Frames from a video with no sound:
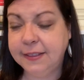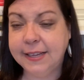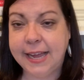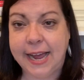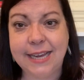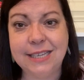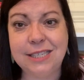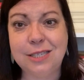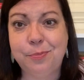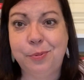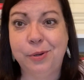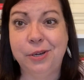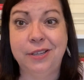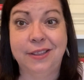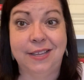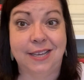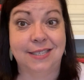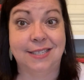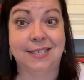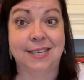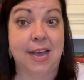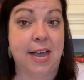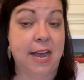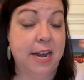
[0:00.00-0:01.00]
last book
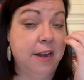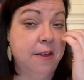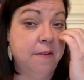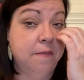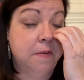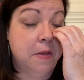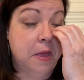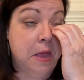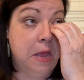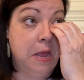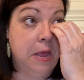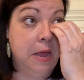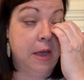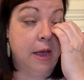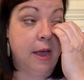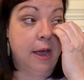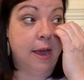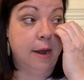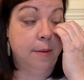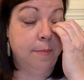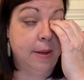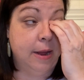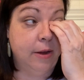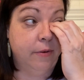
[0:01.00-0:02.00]
that's kind of
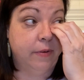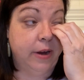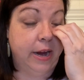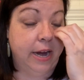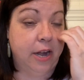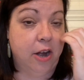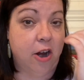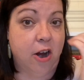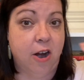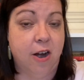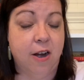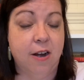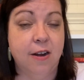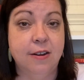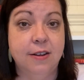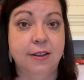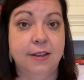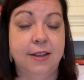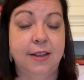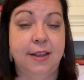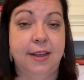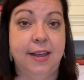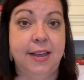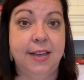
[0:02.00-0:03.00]
on my radar
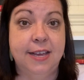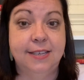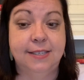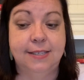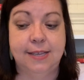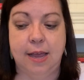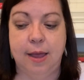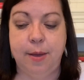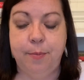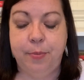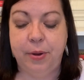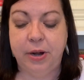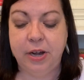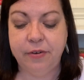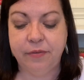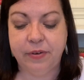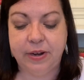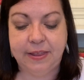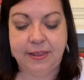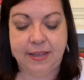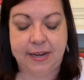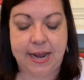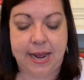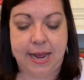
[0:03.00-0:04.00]
is a buddy
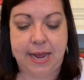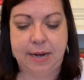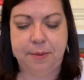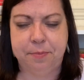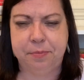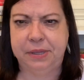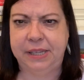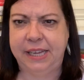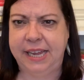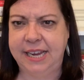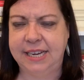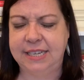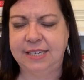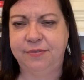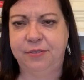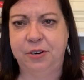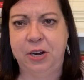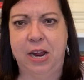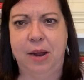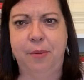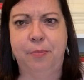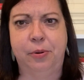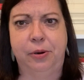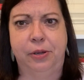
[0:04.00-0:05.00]
read that I had planned
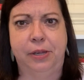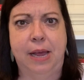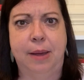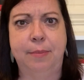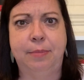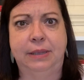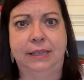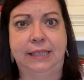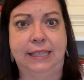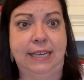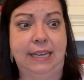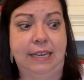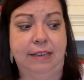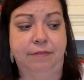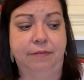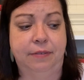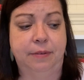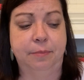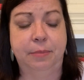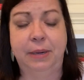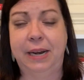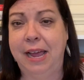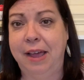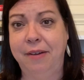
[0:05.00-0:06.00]
for April, I
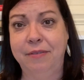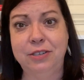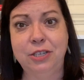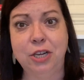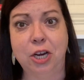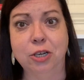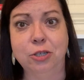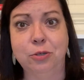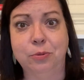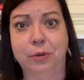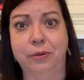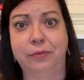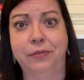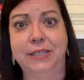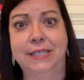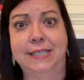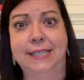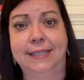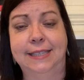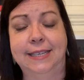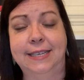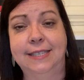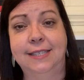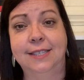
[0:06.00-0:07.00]
believe, but I haven't talked to her
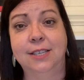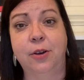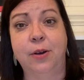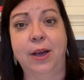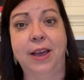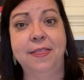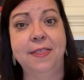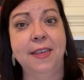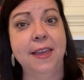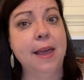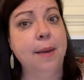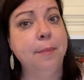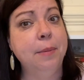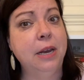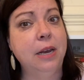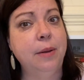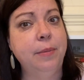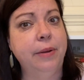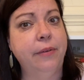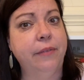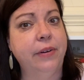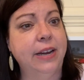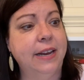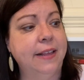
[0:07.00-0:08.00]
recently. So I think I'm going
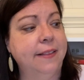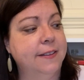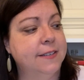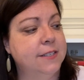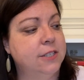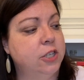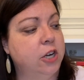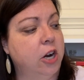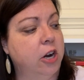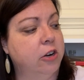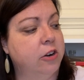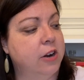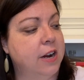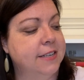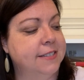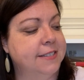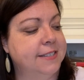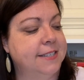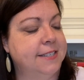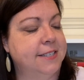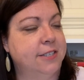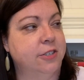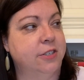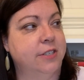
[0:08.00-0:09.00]
to be reading The
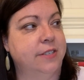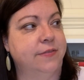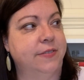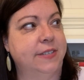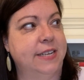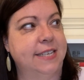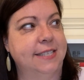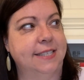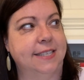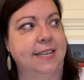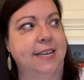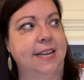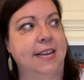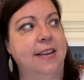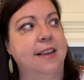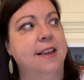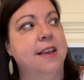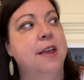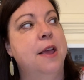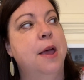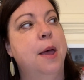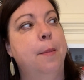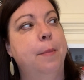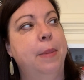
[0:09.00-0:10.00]
Star-Crossed Sisters of Tuscany
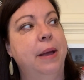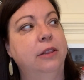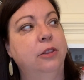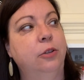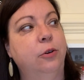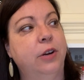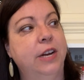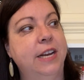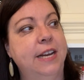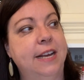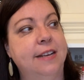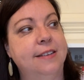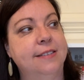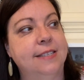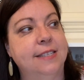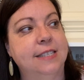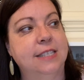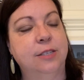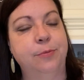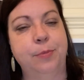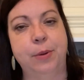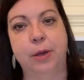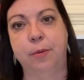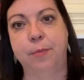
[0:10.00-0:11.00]
by Laurie Nelson
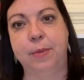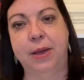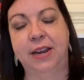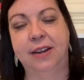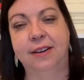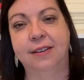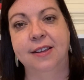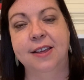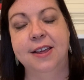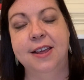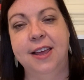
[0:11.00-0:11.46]
Spielman.